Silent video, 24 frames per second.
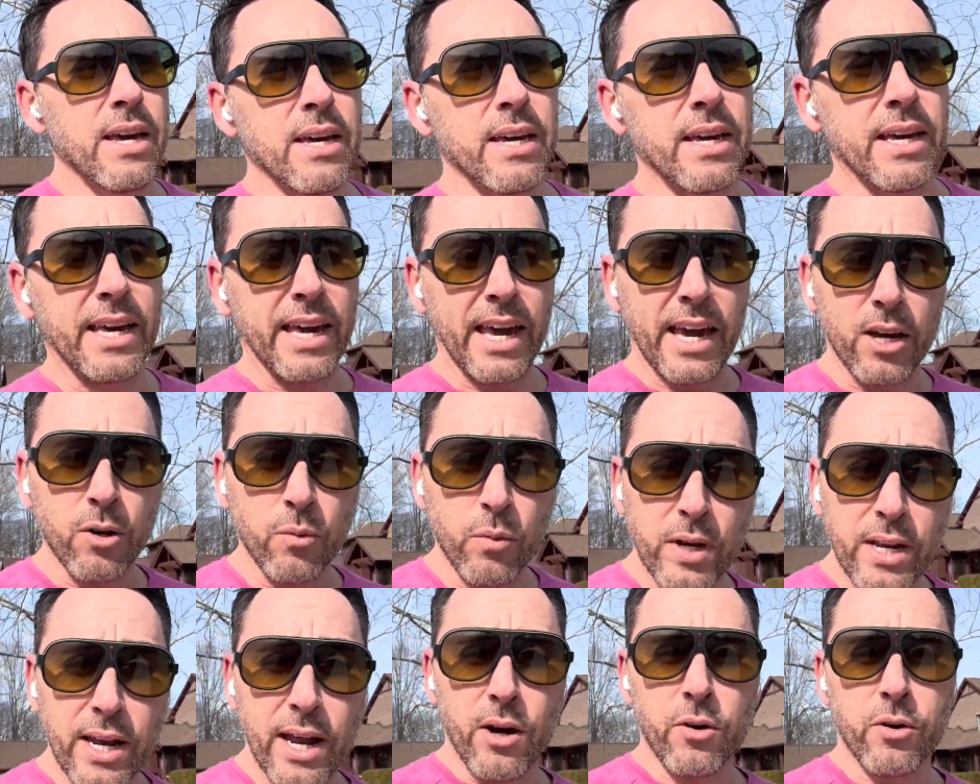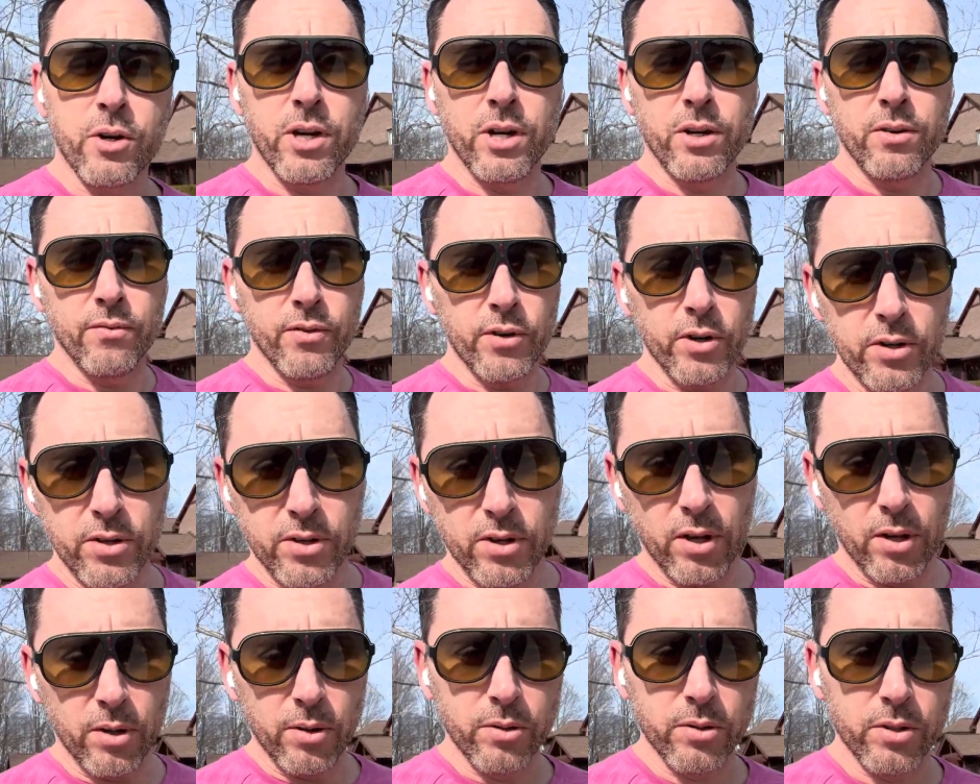can we now convert
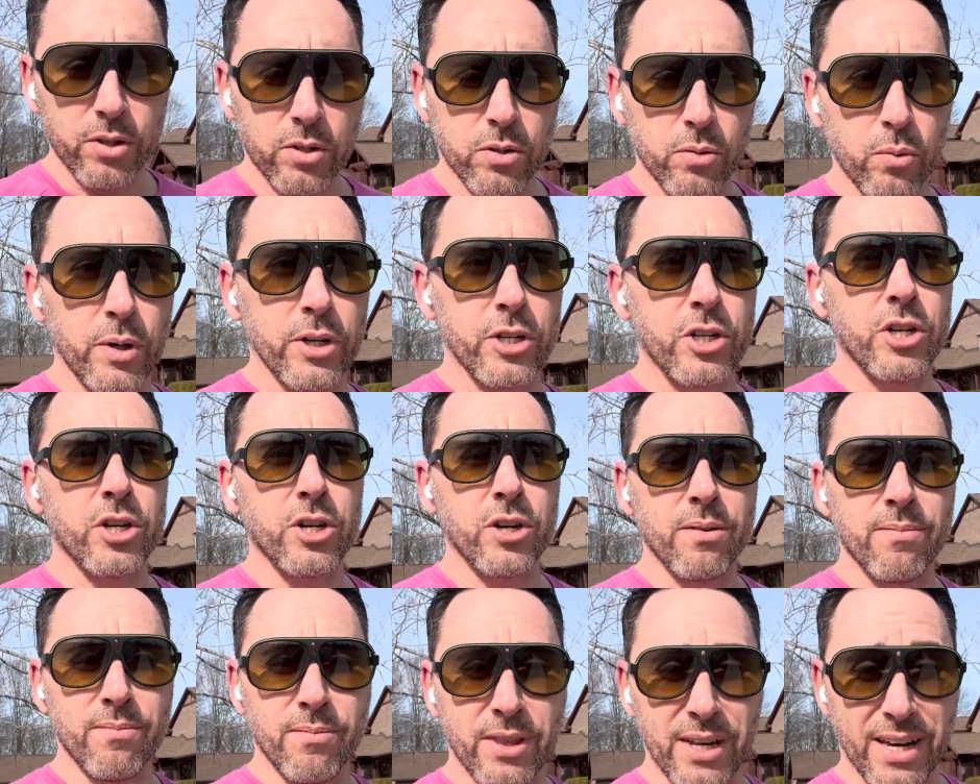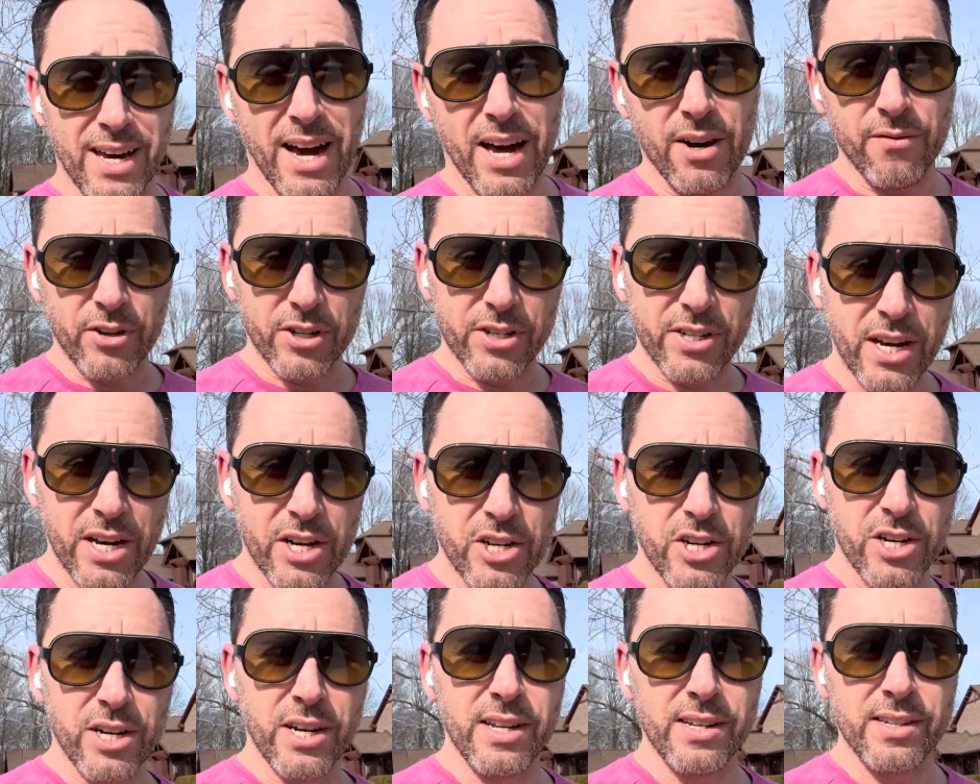those, which the
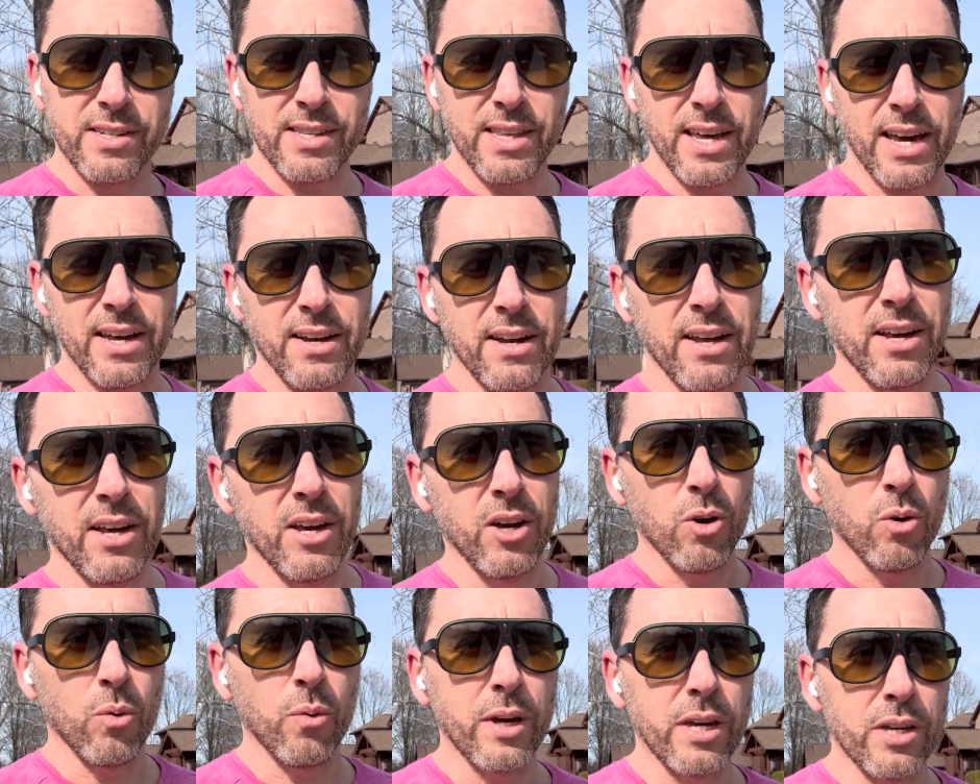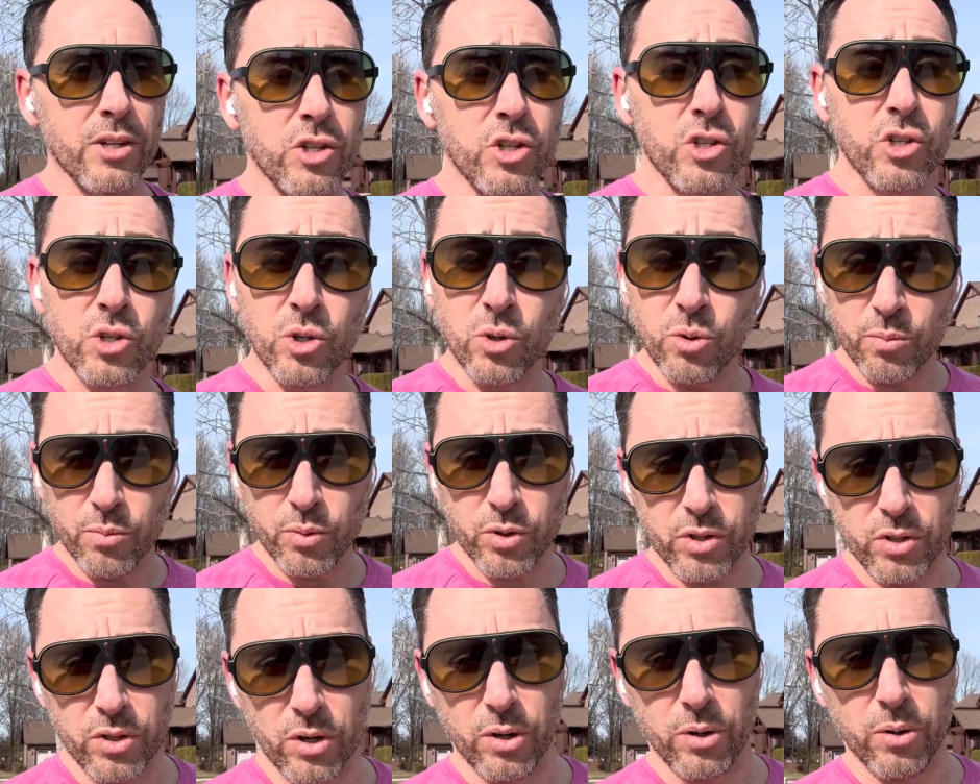conversation is that we assume
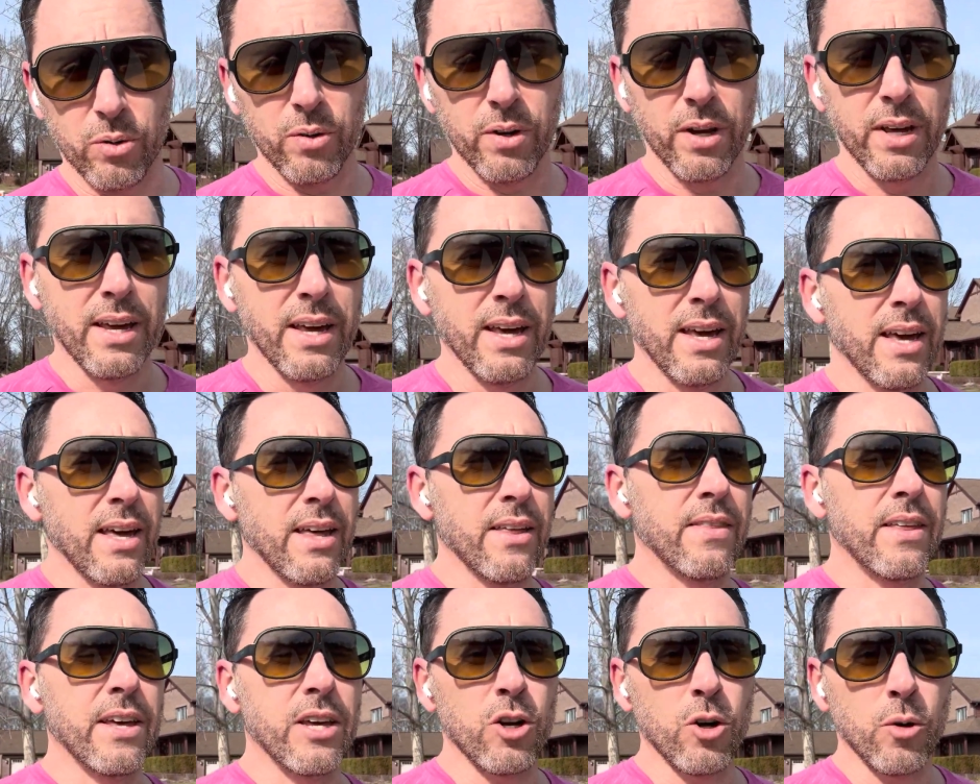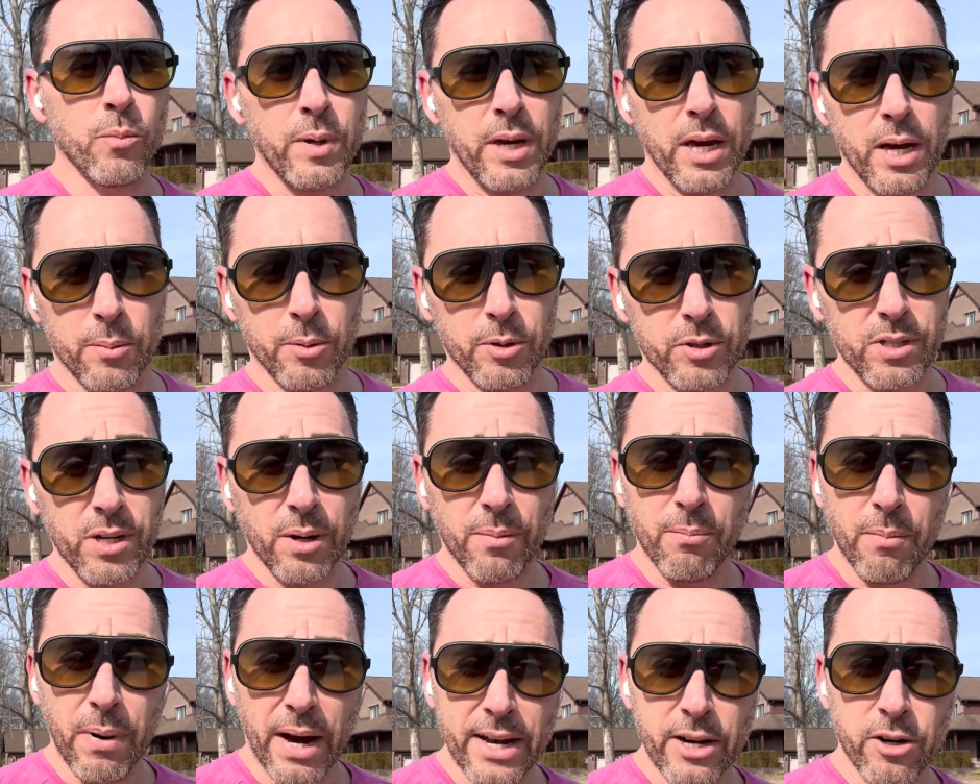so, that you'll be able to
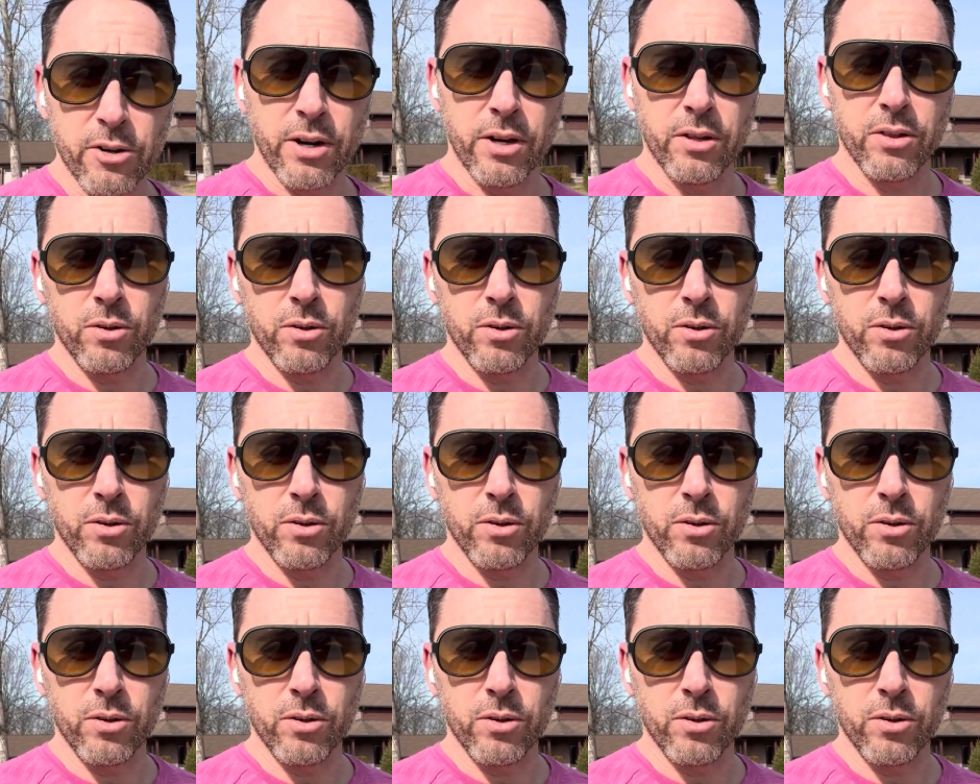migrate